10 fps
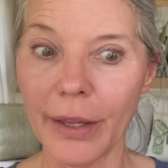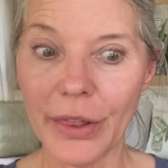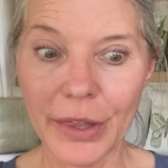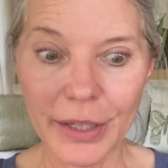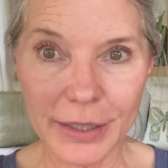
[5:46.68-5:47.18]

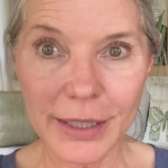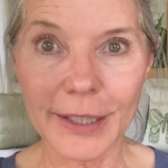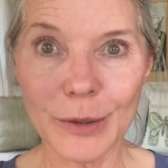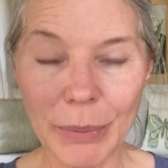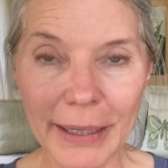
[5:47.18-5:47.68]
This
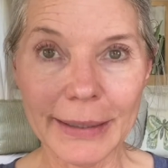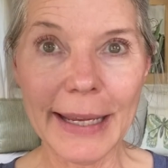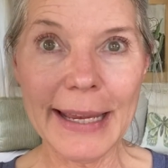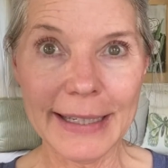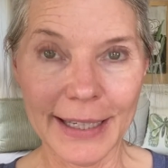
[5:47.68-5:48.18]
has been
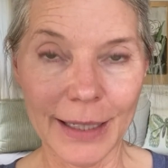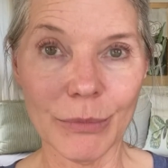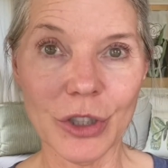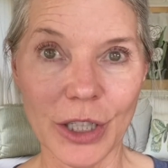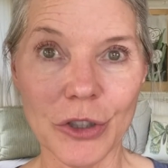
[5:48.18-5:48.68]
a
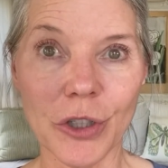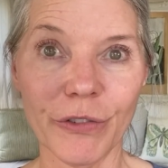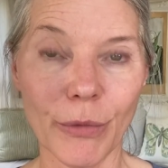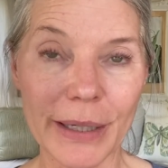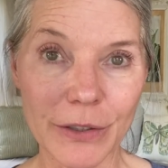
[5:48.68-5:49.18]
game changer
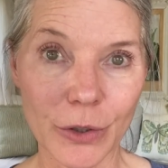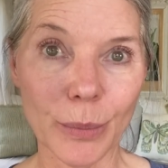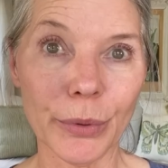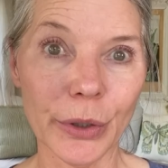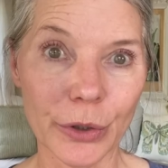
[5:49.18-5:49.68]
for my
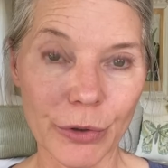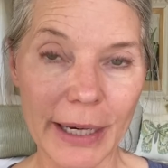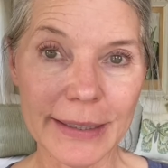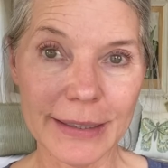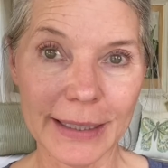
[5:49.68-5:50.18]
super
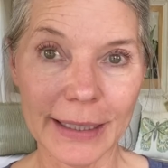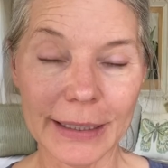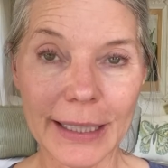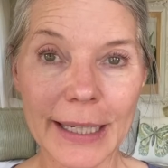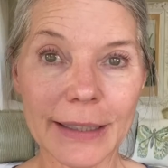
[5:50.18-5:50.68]
dry
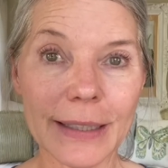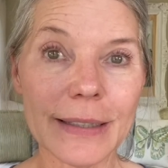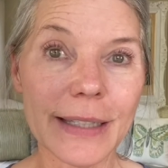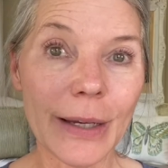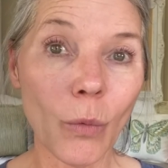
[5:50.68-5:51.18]
skin. It
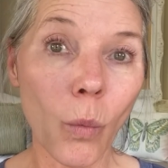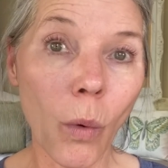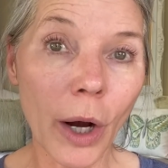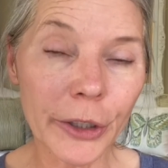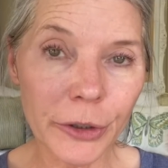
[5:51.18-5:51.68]
is a
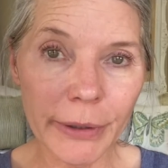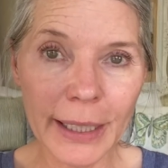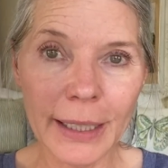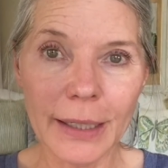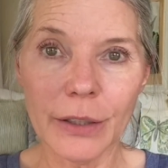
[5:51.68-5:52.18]

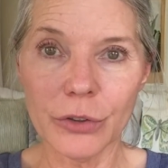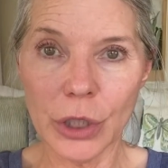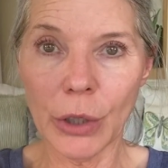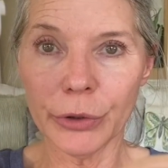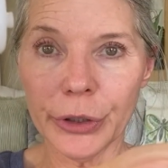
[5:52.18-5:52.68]
watery
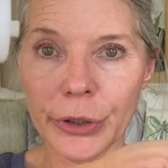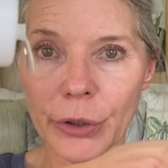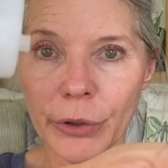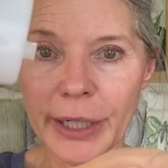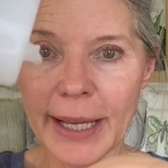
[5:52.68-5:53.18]
toner
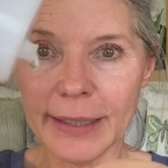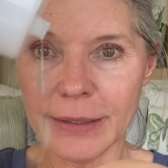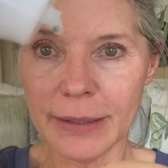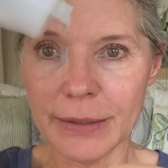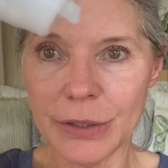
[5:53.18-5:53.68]
or
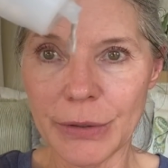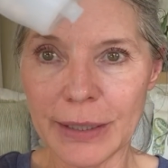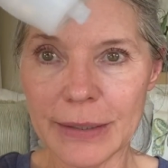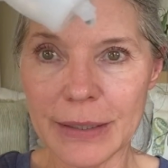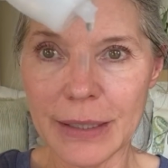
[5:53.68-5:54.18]
essence. You
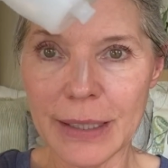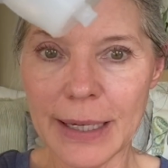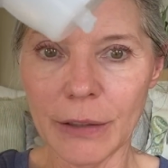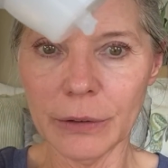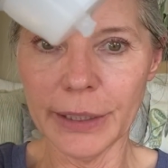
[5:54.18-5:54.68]
can see
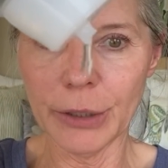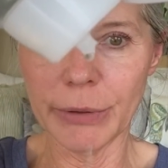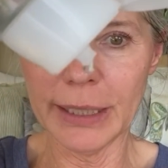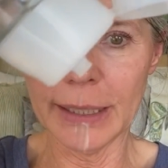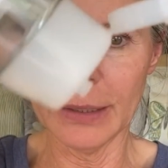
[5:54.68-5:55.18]
how
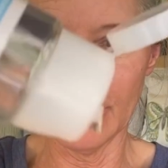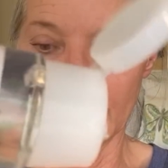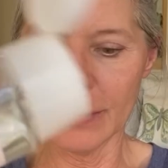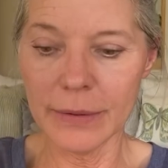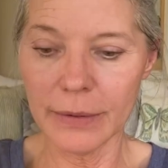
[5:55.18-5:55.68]
liquidy it
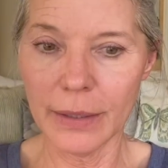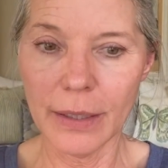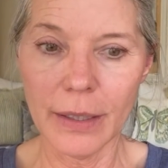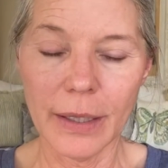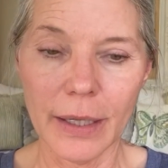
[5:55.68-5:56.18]
is.
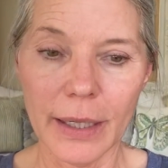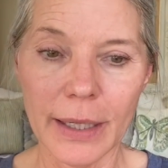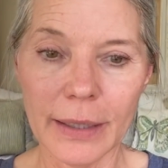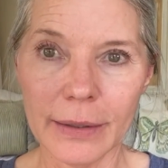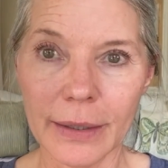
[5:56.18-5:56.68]

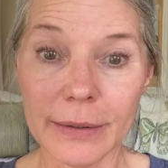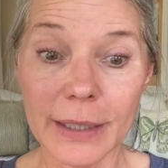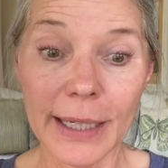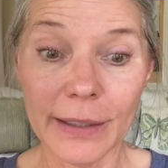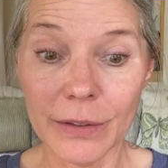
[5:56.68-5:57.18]
It
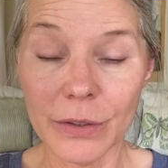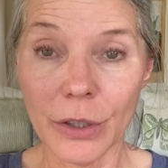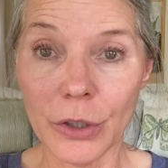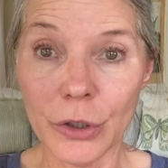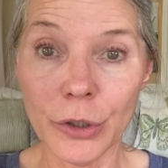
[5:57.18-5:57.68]
contains
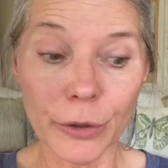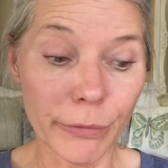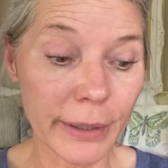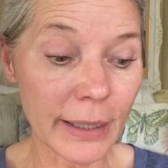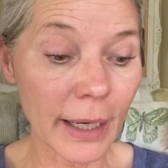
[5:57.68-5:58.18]

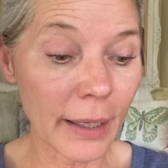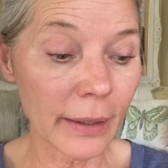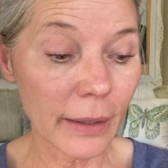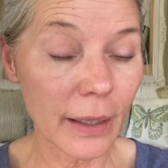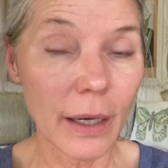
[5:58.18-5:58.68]

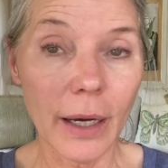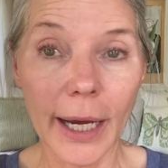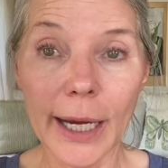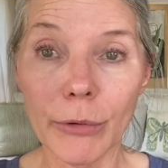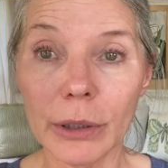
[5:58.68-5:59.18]
urea,
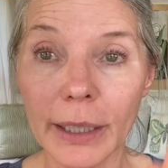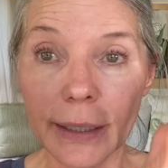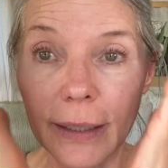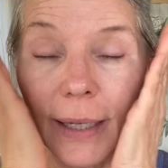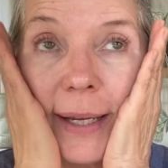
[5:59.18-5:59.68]

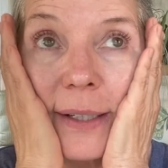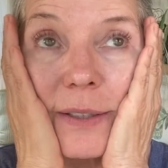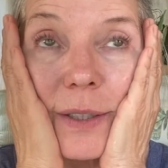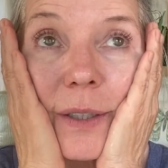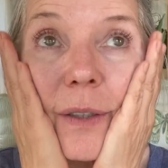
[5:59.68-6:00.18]
hyaluronic
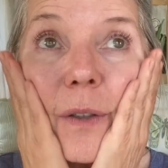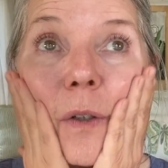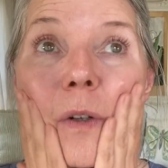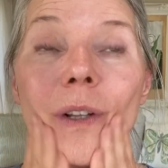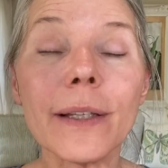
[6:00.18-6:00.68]

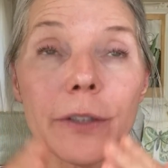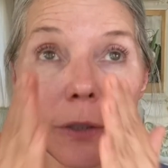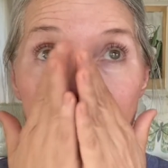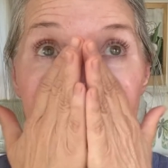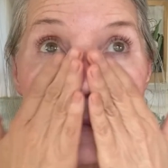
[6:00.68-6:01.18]
acid,
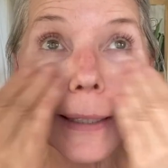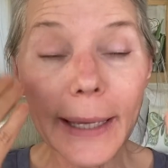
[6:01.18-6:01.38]
glycerin,